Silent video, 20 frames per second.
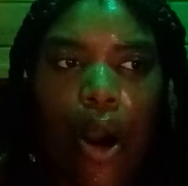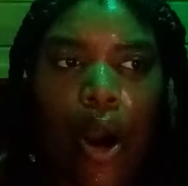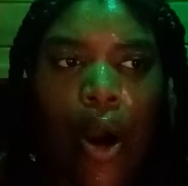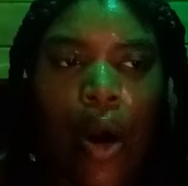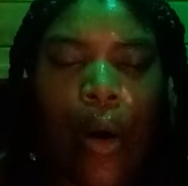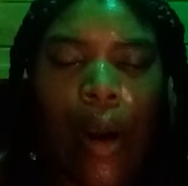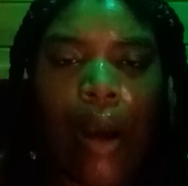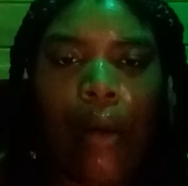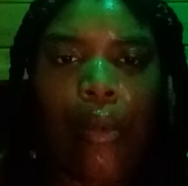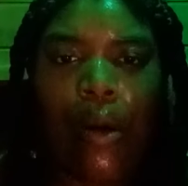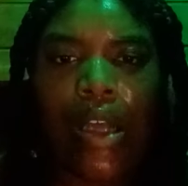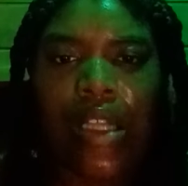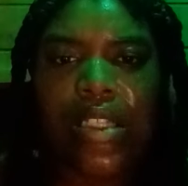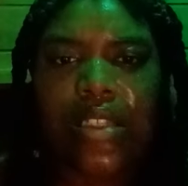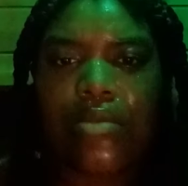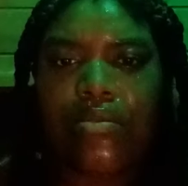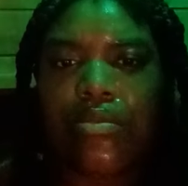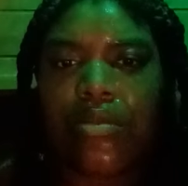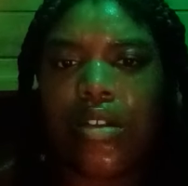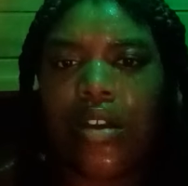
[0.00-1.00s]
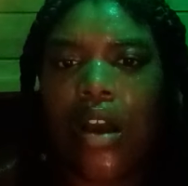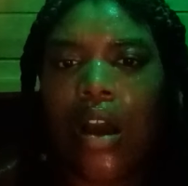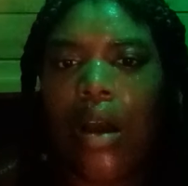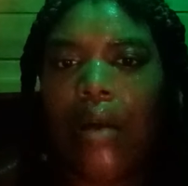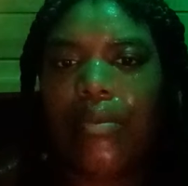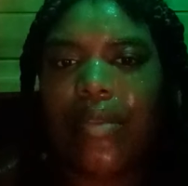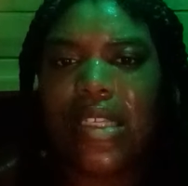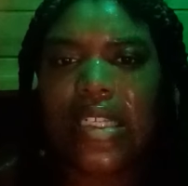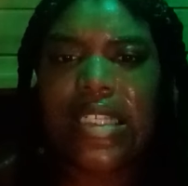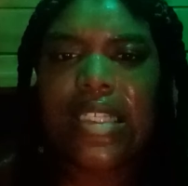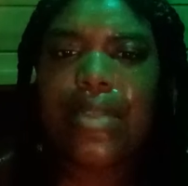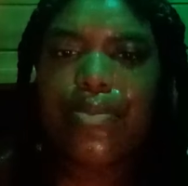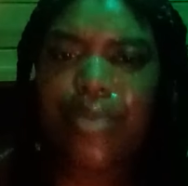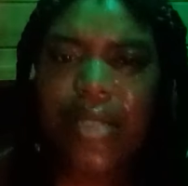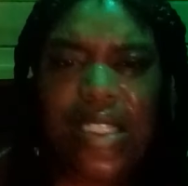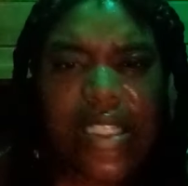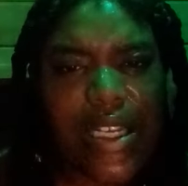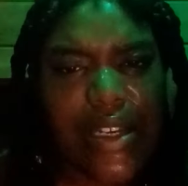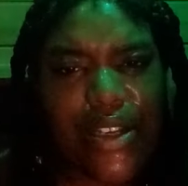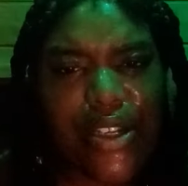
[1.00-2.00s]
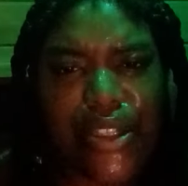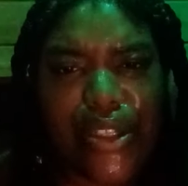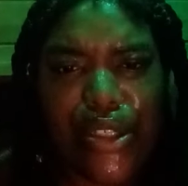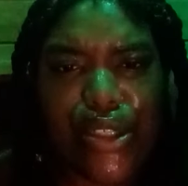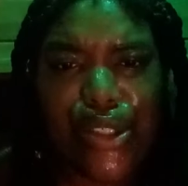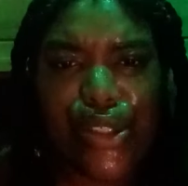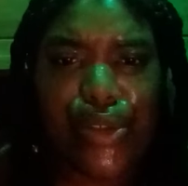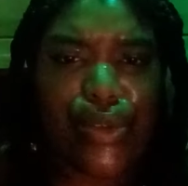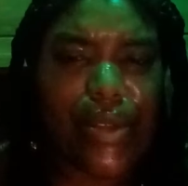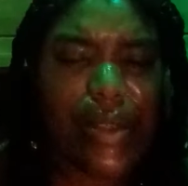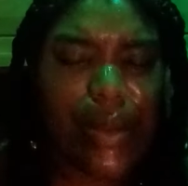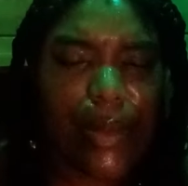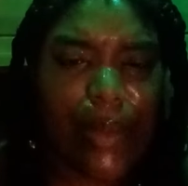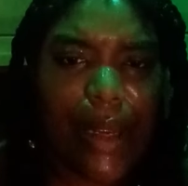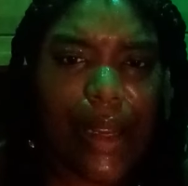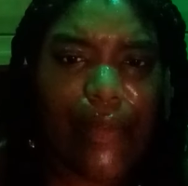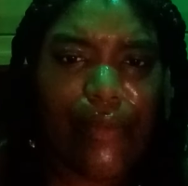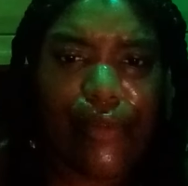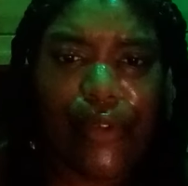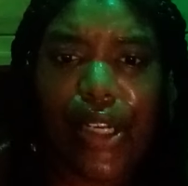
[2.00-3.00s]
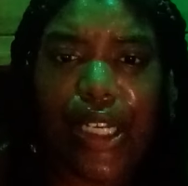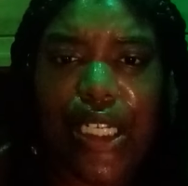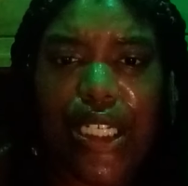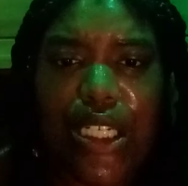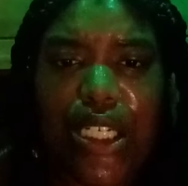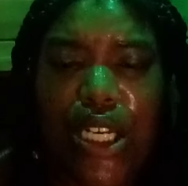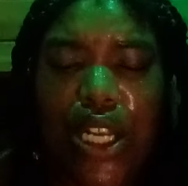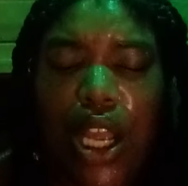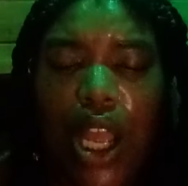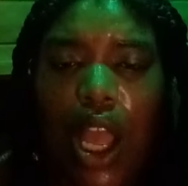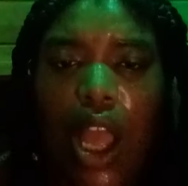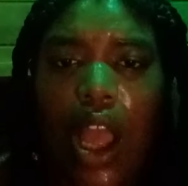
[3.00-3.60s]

Oh, I want some um this particular juice in my fridge.